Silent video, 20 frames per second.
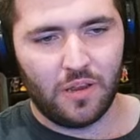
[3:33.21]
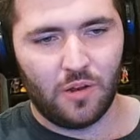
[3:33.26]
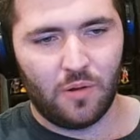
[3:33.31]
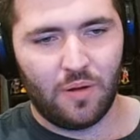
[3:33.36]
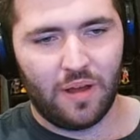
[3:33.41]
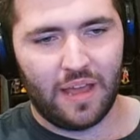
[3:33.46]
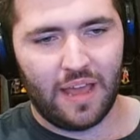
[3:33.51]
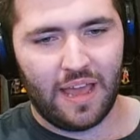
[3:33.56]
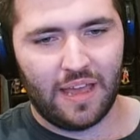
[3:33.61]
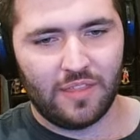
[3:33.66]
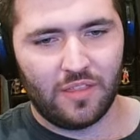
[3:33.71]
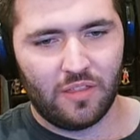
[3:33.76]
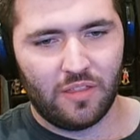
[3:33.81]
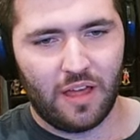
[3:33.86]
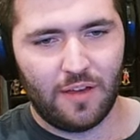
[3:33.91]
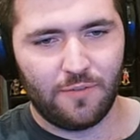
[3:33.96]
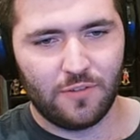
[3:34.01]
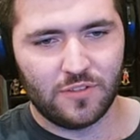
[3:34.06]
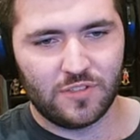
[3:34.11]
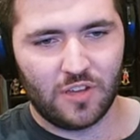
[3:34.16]
know what? Hey, the
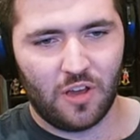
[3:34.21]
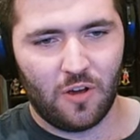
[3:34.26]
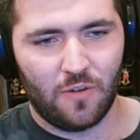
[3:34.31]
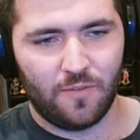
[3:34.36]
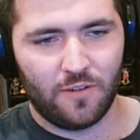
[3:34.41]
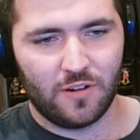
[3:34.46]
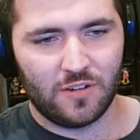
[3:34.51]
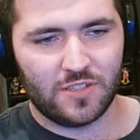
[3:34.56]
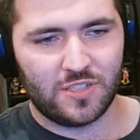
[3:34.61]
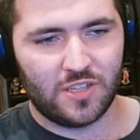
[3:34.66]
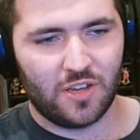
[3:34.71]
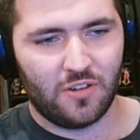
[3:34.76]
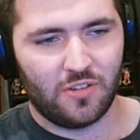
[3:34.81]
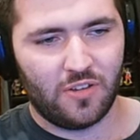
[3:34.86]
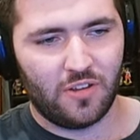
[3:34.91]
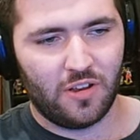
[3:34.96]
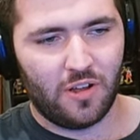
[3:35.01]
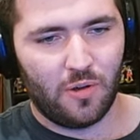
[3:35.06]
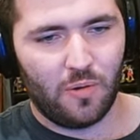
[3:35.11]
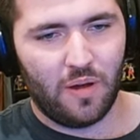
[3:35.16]
level's over, so
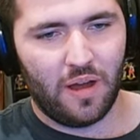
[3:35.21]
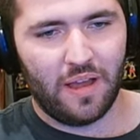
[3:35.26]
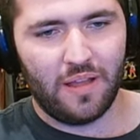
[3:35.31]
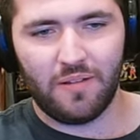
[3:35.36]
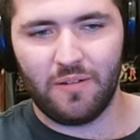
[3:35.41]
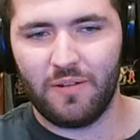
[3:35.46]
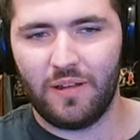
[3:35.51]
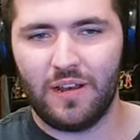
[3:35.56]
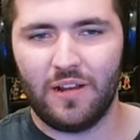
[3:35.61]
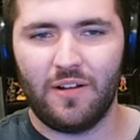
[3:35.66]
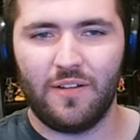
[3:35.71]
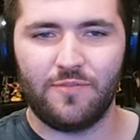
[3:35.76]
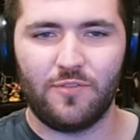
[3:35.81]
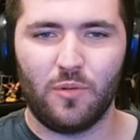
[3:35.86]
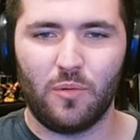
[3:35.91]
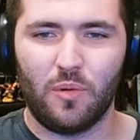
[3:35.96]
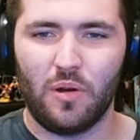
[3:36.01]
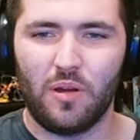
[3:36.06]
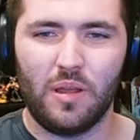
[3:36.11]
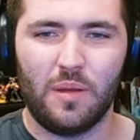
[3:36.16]
you know what? We don't have to
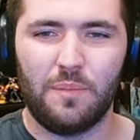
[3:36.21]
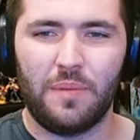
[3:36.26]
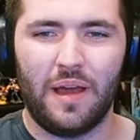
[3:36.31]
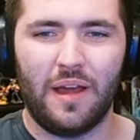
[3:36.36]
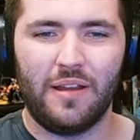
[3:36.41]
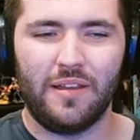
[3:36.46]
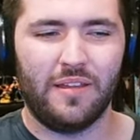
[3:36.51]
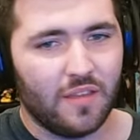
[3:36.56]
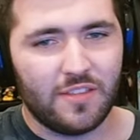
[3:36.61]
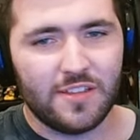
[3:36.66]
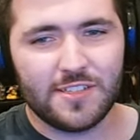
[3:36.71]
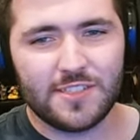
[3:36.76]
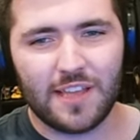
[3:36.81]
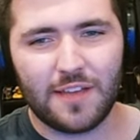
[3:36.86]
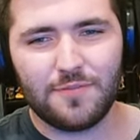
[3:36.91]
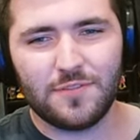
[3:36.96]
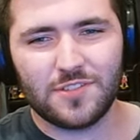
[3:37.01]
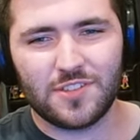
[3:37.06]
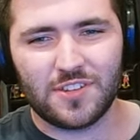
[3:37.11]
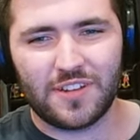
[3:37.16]
worry about it. These
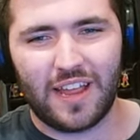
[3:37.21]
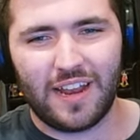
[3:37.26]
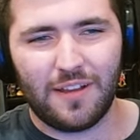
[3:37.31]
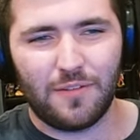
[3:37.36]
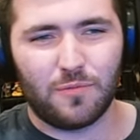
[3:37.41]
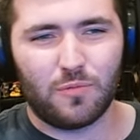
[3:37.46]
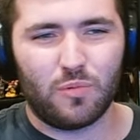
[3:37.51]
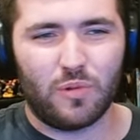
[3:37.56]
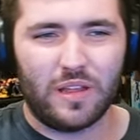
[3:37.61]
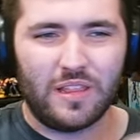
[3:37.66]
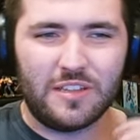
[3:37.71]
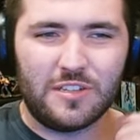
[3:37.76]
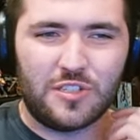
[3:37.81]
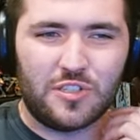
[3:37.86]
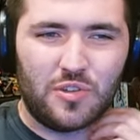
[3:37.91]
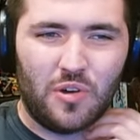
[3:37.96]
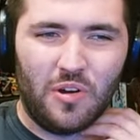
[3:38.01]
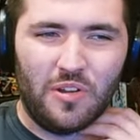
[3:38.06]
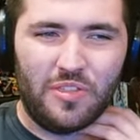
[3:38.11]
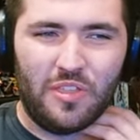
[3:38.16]
levels are getting really
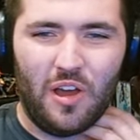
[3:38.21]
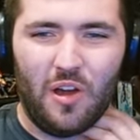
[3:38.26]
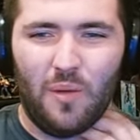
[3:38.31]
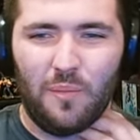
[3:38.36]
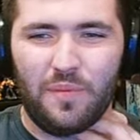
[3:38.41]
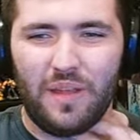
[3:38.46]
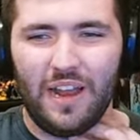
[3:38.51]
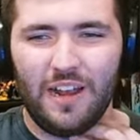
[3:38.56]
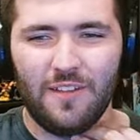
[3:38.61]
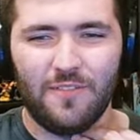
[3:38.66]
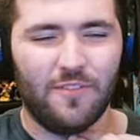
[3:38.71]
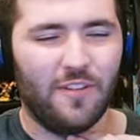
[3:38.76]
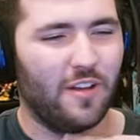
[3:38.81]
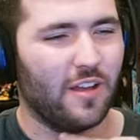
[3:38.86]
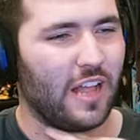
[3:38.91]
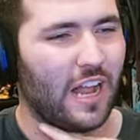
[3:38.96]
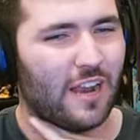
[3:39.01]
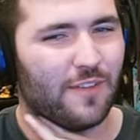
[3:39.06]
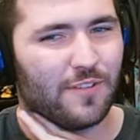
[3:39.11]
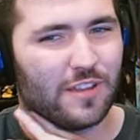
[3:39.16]
short, though. I'm kind
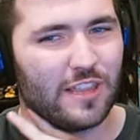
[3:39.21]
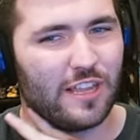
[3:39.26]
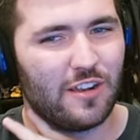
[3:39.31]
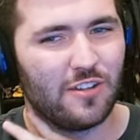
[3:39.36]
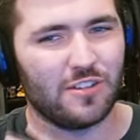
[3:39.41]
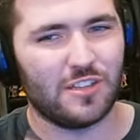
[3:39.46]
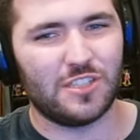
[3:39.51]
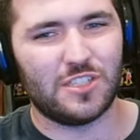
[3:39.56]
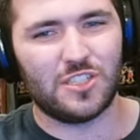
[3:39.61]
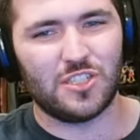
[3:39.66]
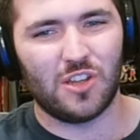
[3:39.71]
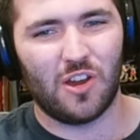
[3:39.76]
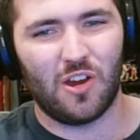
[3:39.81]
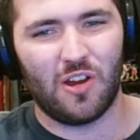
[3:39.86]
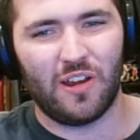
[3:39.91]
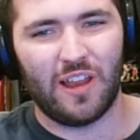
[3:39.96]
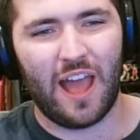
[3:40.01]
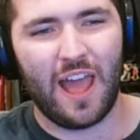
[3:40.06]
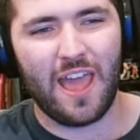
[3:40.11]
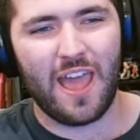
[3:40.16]
of a little
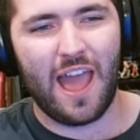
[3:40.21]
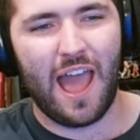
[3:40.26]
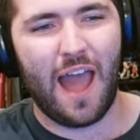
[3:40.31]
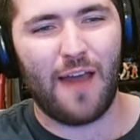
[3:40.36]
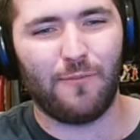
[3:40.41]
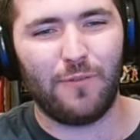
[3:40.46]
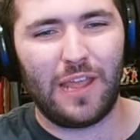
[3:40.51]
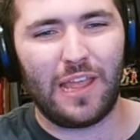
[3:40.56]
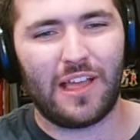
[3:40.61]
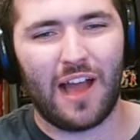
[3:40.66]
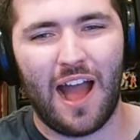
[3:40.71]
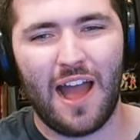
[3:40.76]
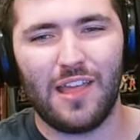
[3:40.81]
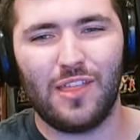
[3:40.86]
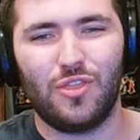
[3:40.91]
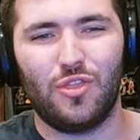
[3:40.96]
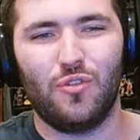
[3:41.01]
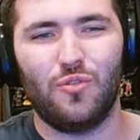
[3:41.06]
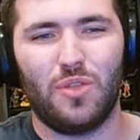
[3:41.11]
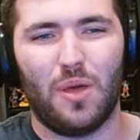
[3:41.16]
concerned. Have we
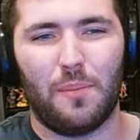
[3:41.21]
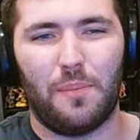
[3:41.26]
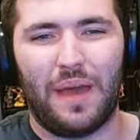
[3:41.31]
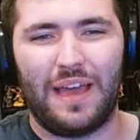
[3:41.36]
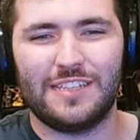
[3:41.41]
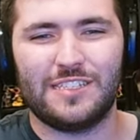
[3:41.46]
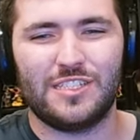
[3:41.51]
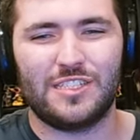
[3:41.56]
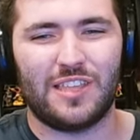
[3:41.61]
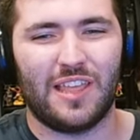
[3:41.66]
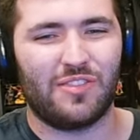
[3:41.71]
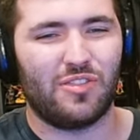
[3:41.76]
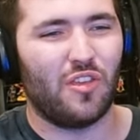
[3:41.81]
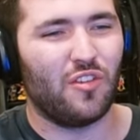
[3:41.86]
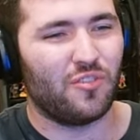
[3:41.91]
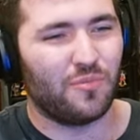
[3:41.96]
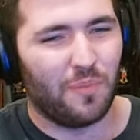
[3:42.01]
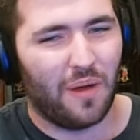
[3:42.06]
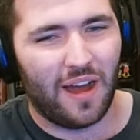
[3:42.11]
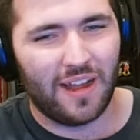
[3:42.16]
gotten through the best that
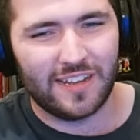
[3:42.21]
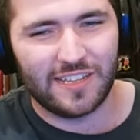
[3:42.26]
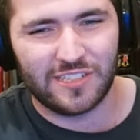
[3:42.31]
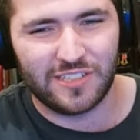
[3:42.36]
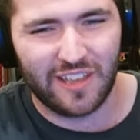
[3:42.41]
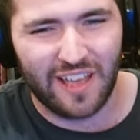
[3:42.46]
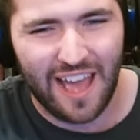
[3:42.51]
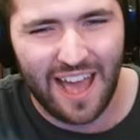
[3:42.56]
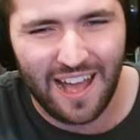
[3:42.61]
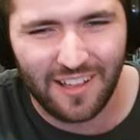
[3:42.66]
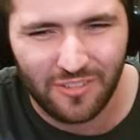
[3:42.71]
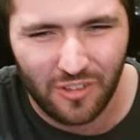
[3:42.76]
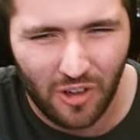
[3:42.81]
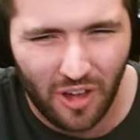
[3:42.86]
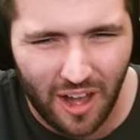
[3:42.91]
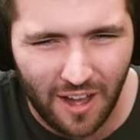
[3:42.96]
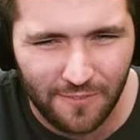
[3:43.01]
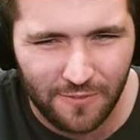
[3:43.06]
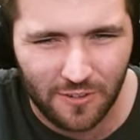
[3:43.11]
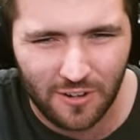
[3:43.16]
this mod has had to
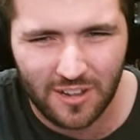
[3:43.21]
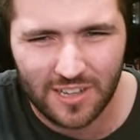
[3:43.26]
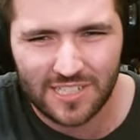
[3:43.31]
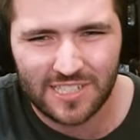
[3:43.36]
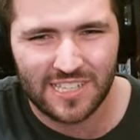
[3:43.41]
offer us